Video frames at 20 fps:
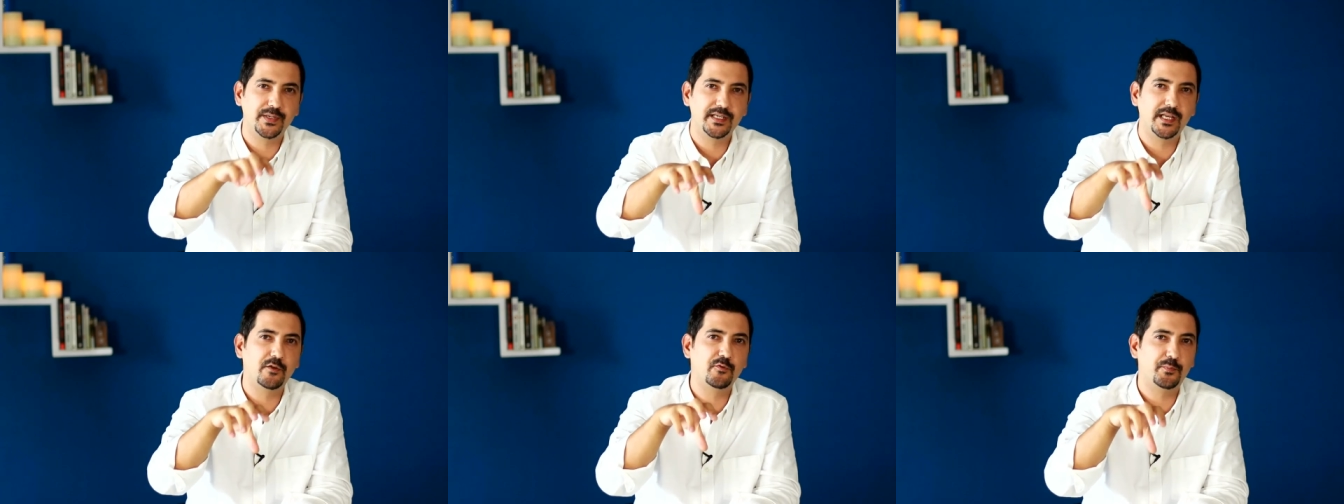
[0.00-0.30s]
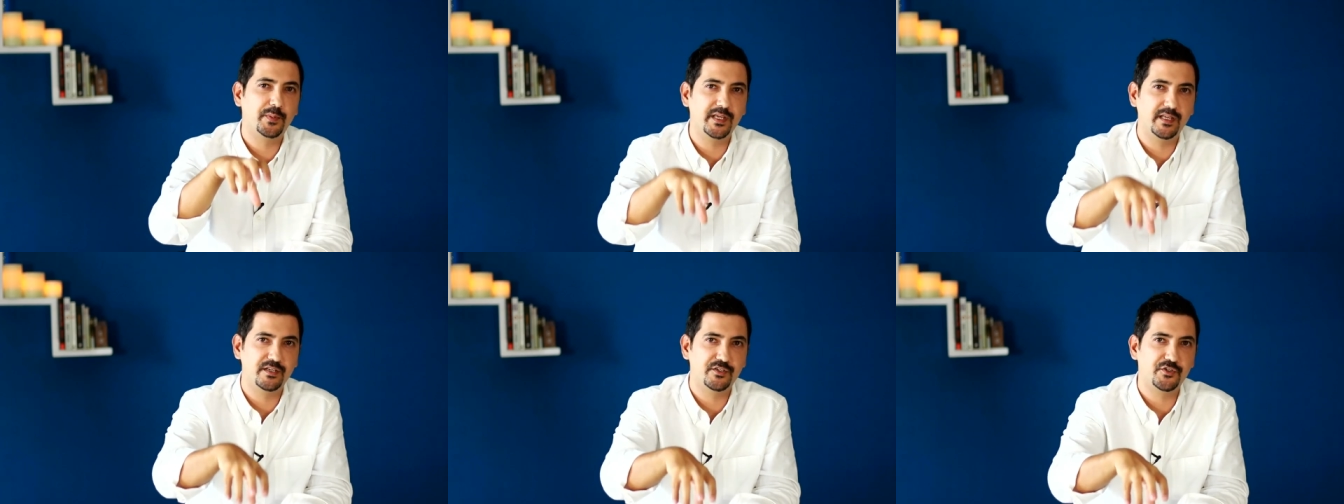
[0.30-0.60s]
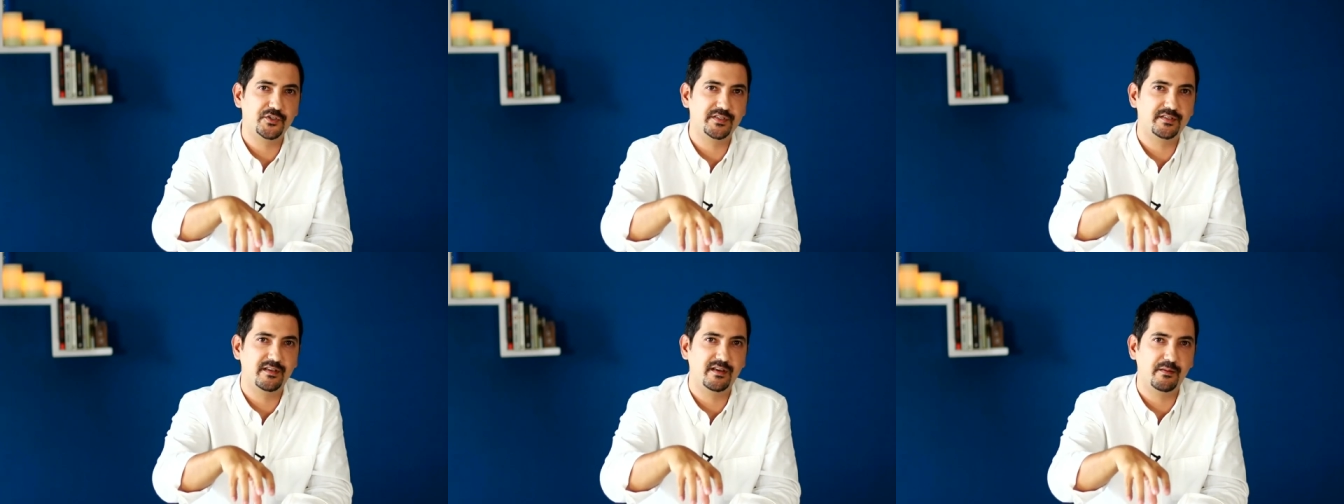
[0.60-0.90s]
but they'd be
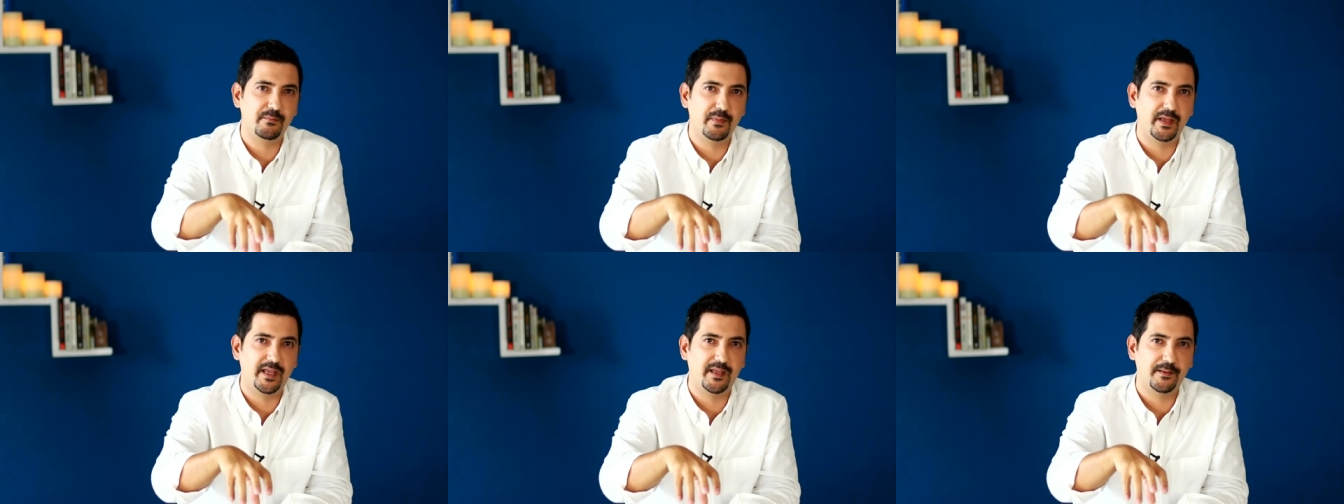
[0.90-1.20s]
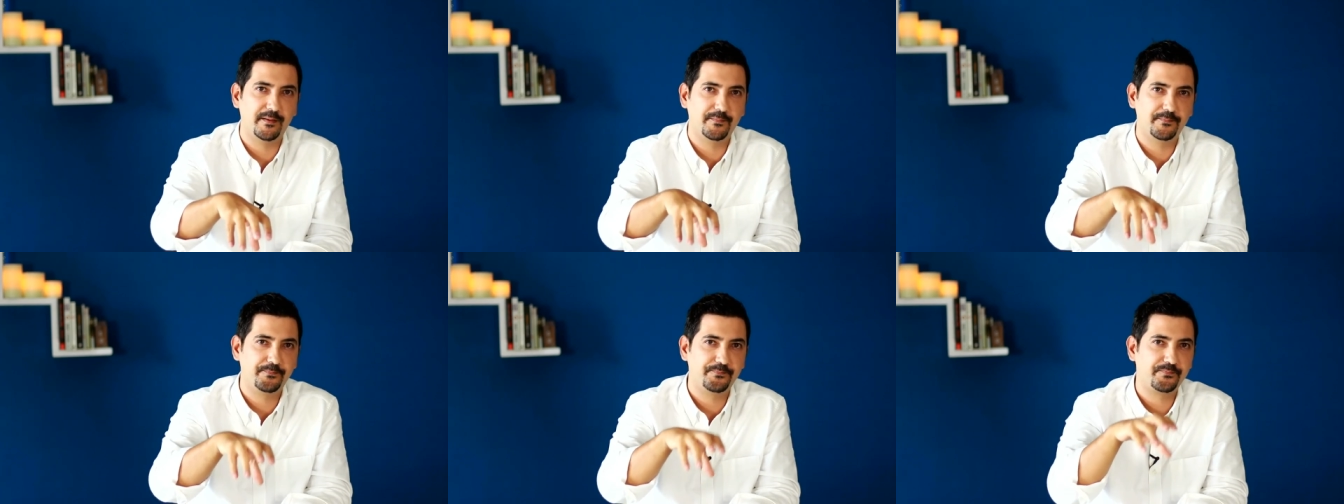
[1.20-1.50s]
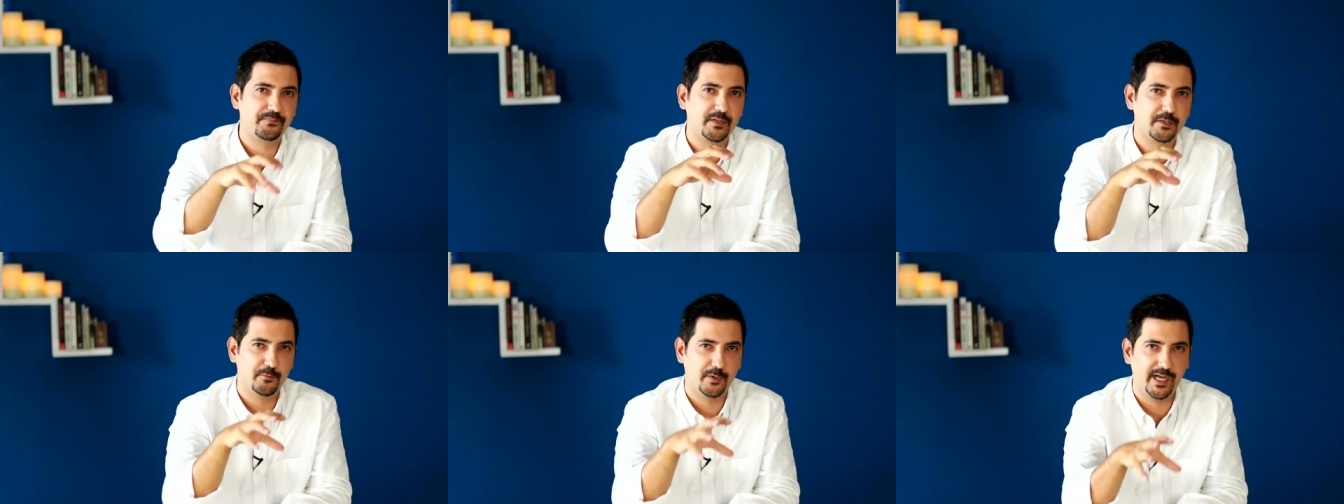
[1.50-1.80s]
interested in me,
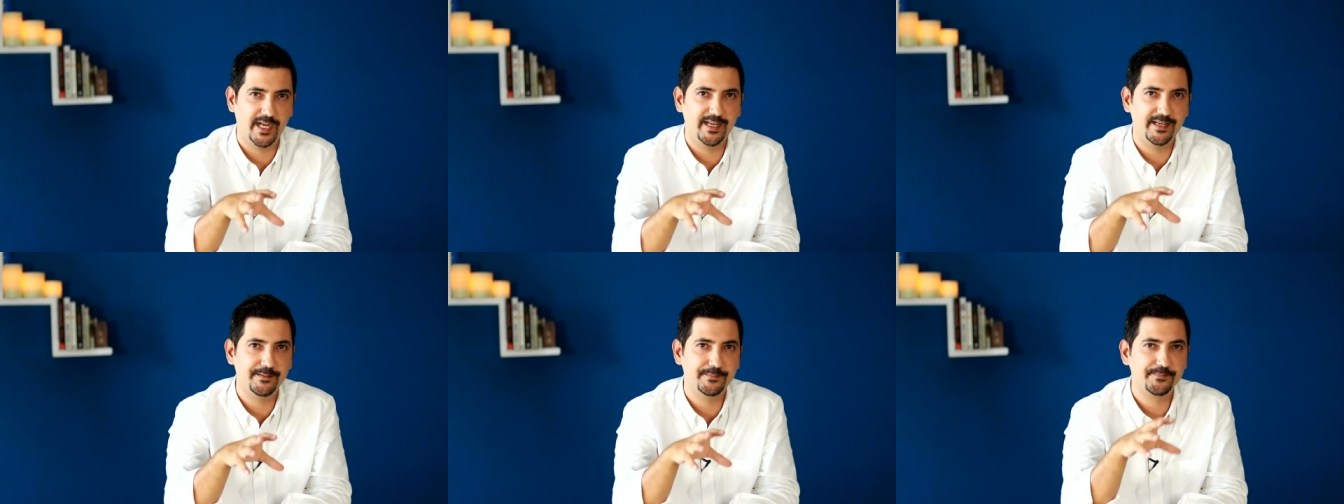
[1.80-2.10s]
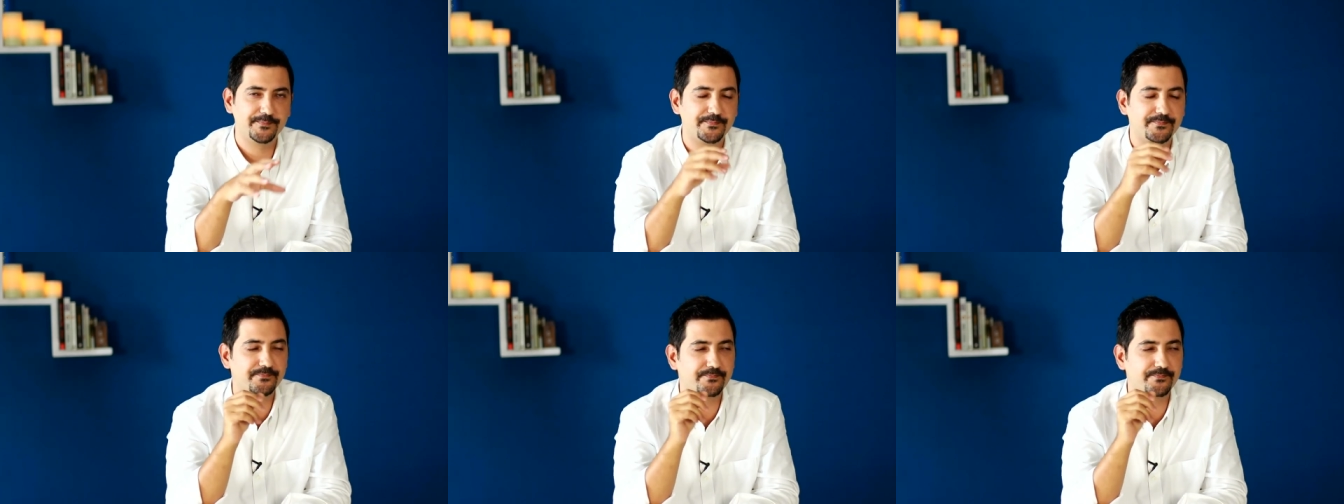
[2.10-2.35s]
right?